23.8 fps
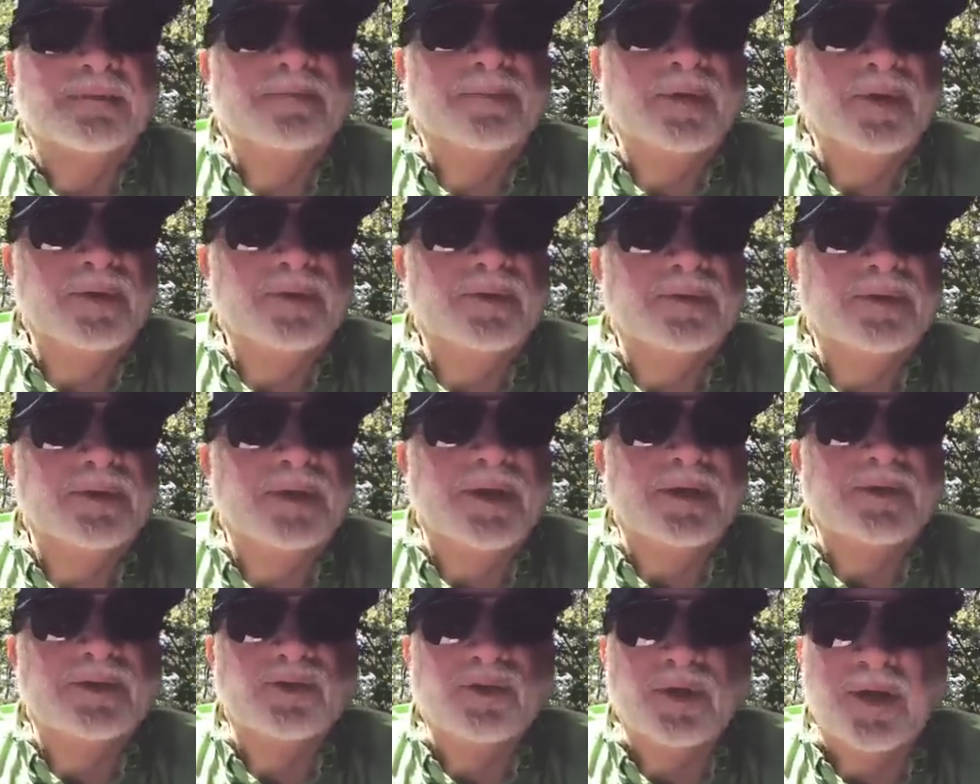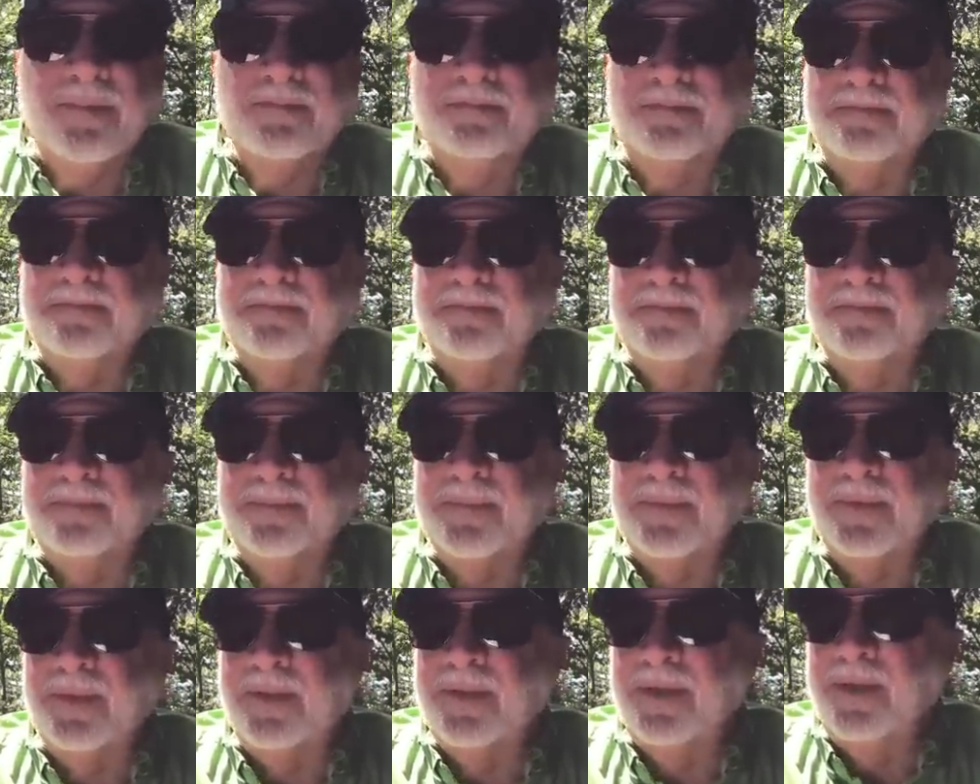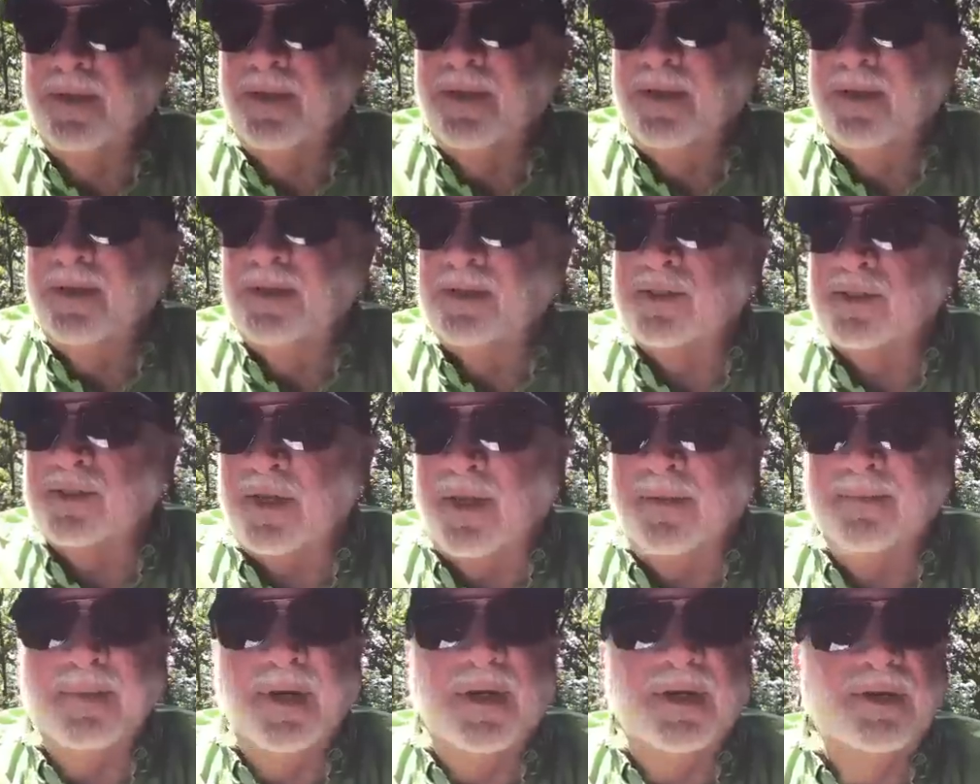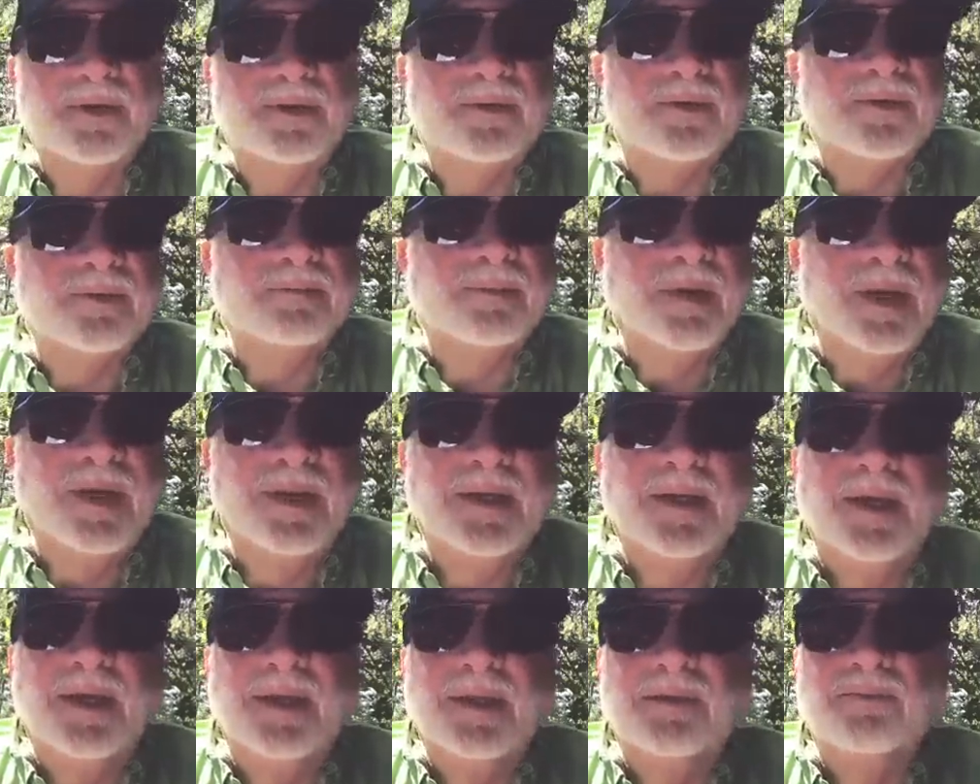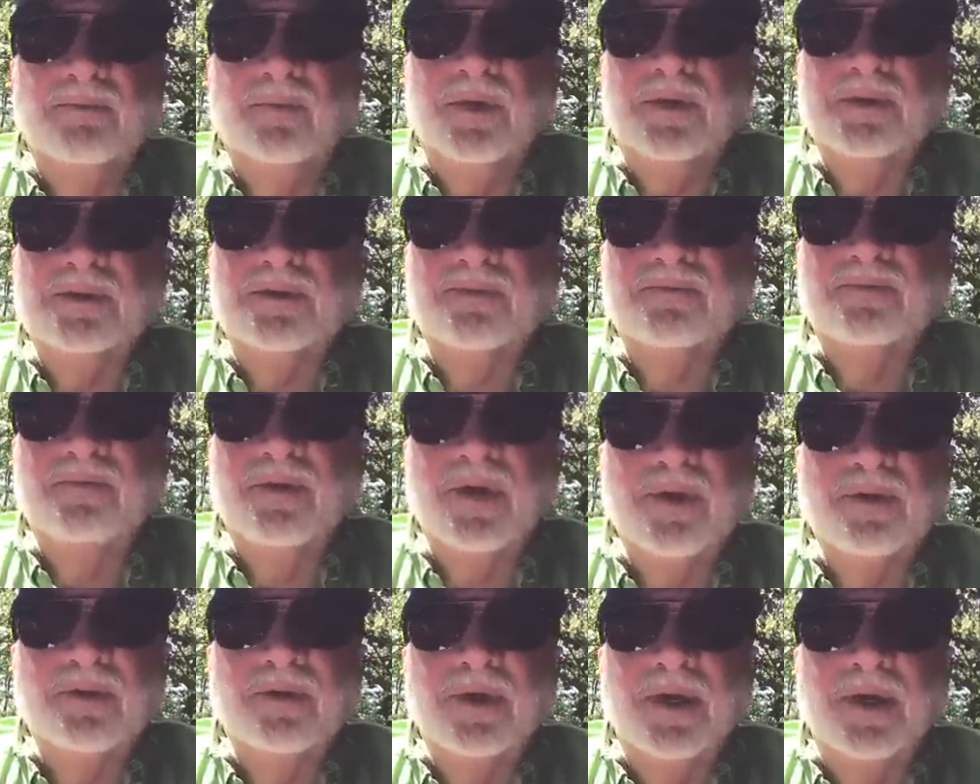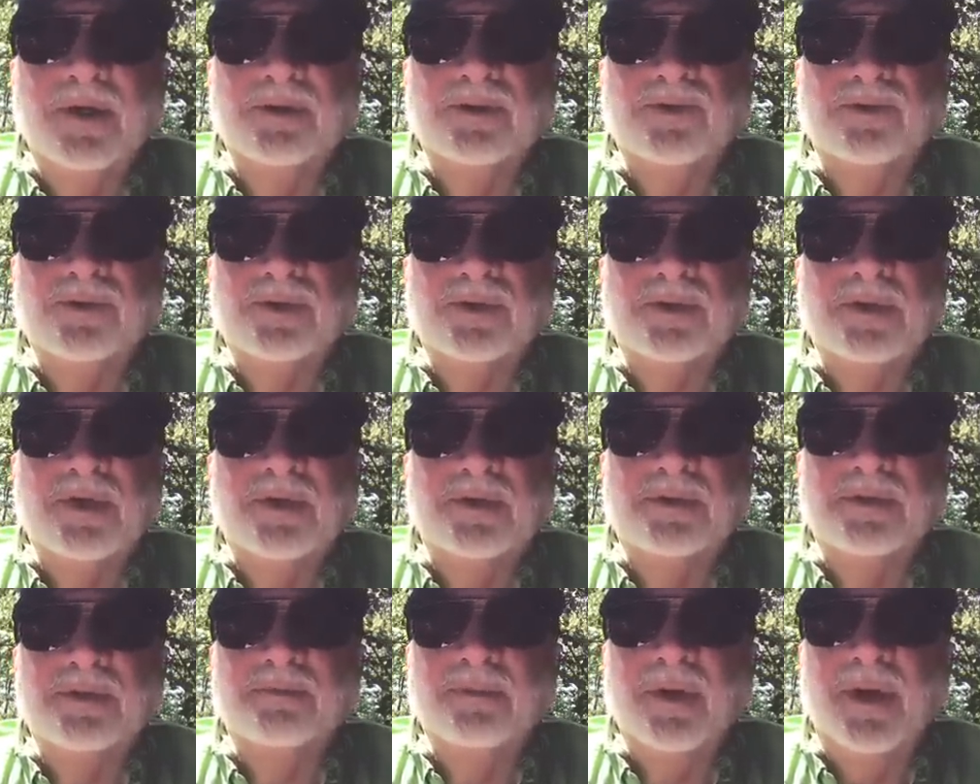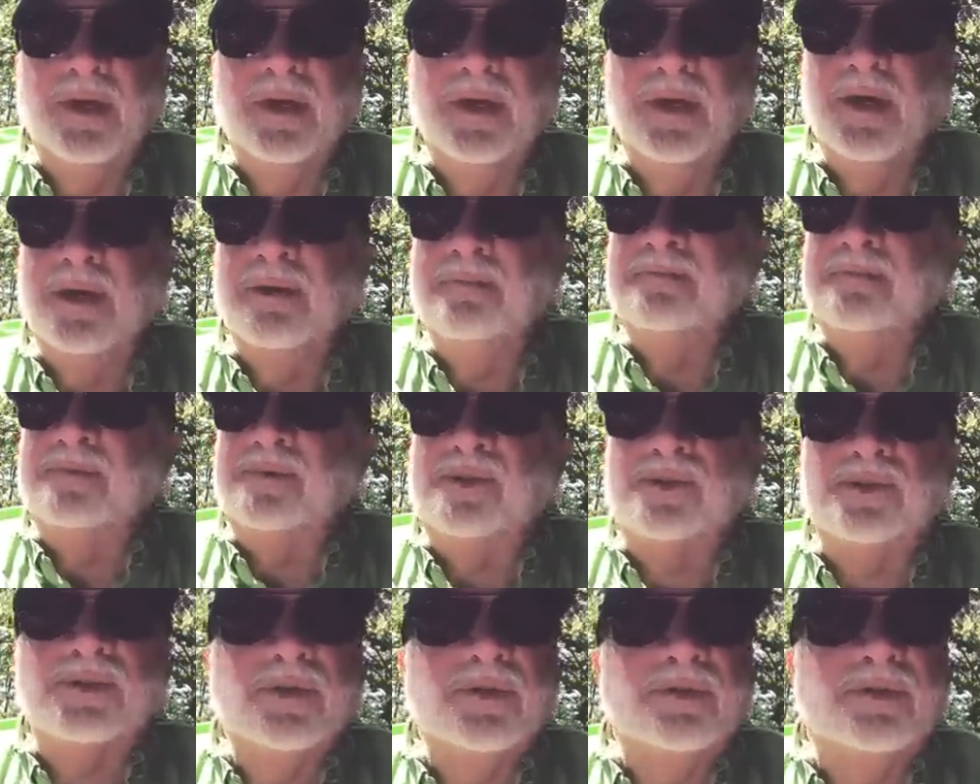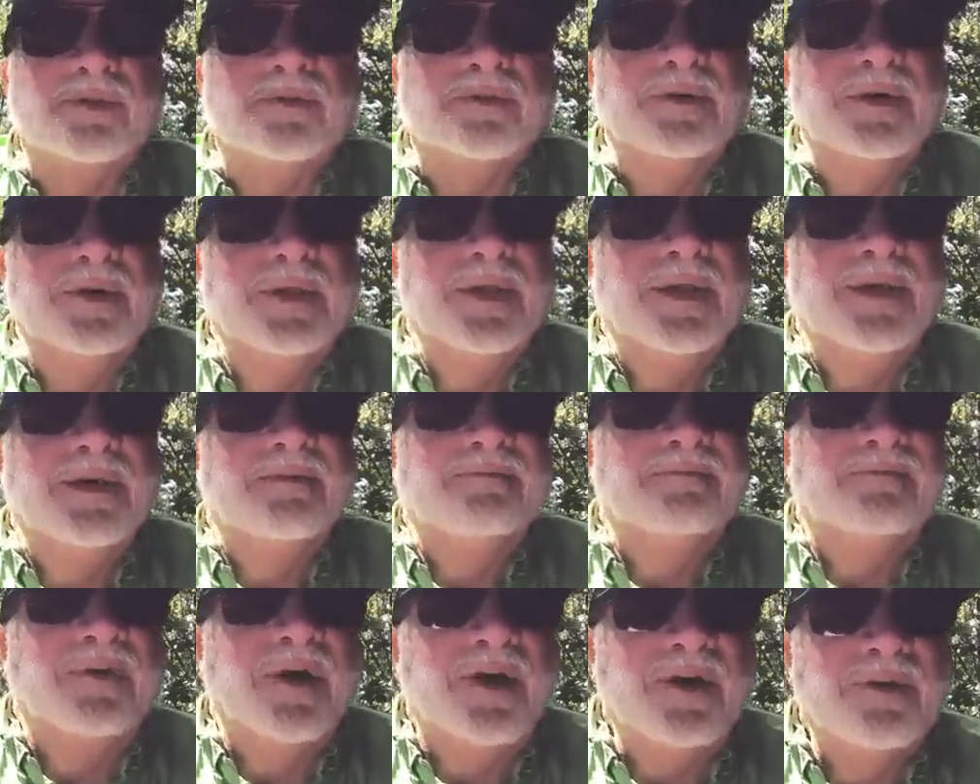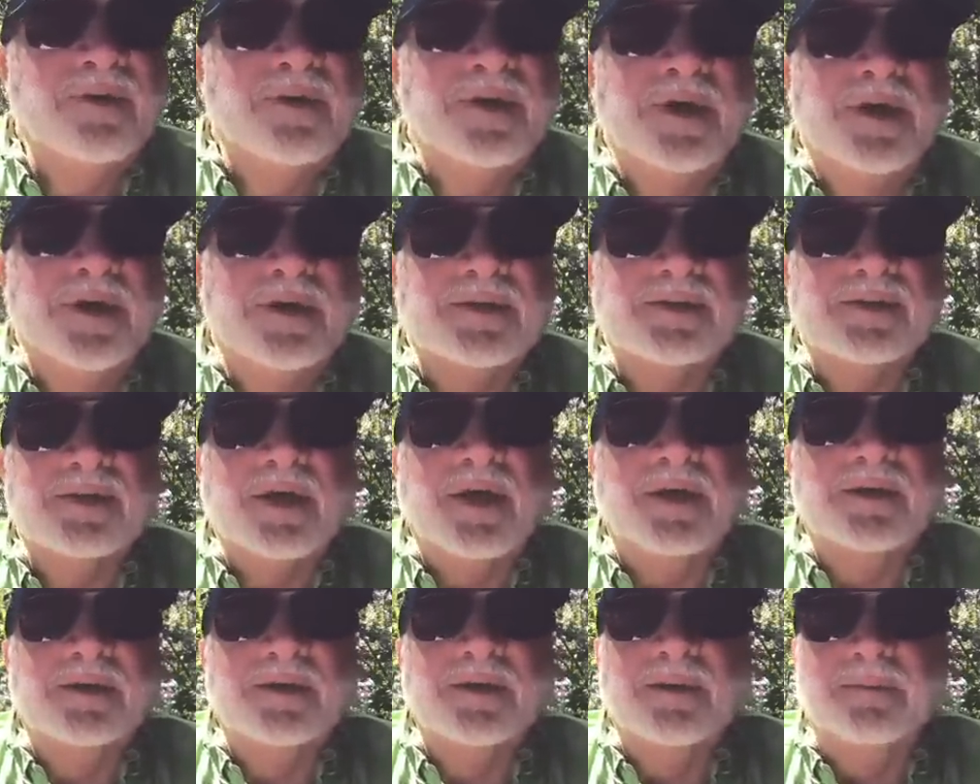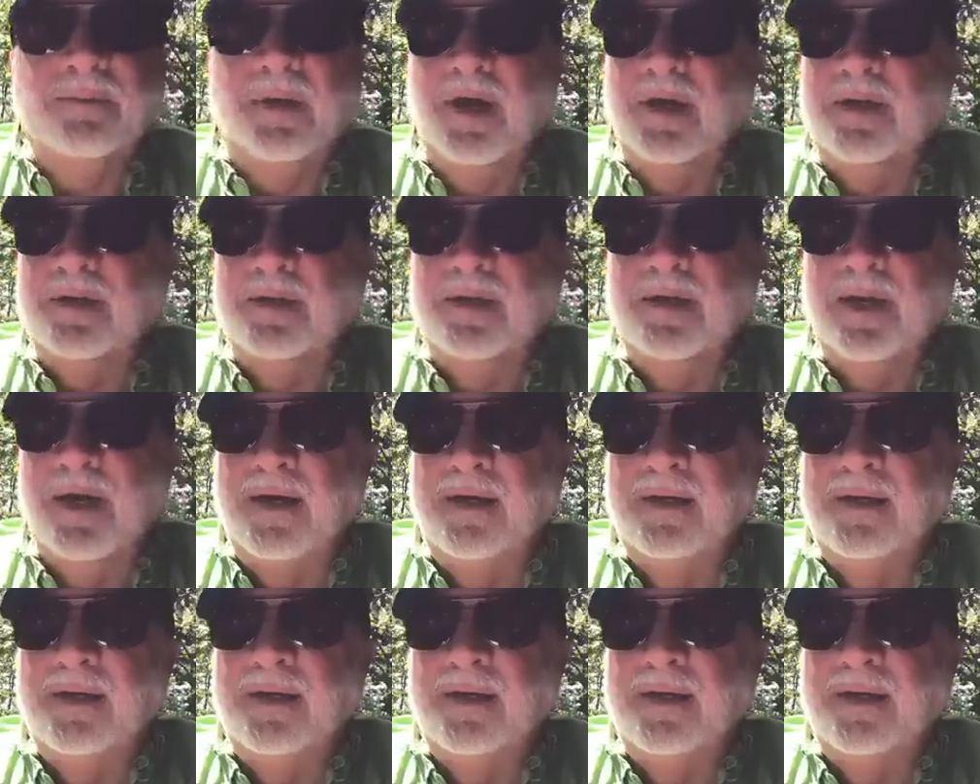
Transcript: Putin and Trump summit or meeting was very interesting to me. I'm still very excited about it.